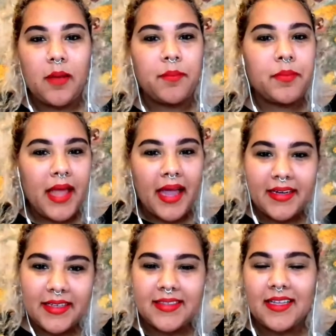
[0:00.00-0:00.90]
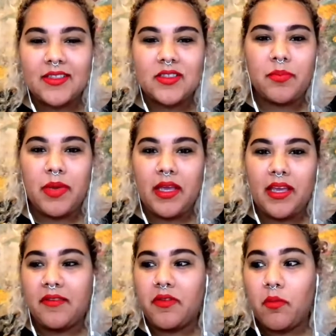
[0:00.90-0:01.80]
Blackness tends to be
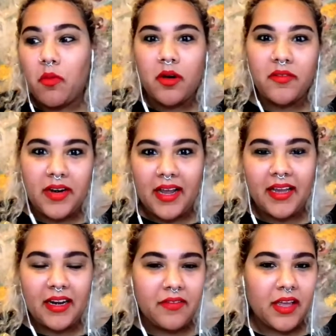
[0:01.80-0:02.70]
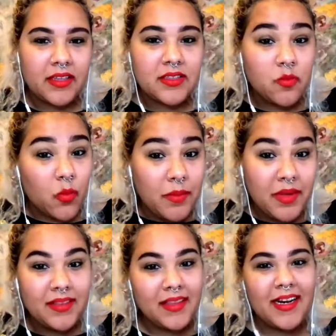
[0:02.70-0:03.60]
even more of a negative against
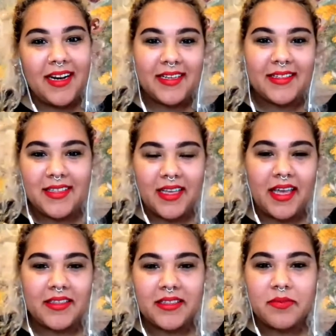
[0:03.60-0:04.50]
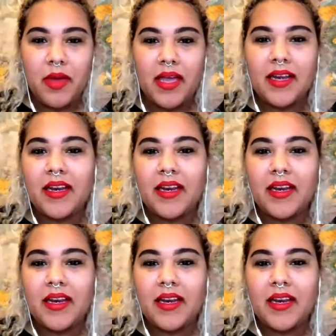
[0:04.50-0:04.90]
women than it is against men.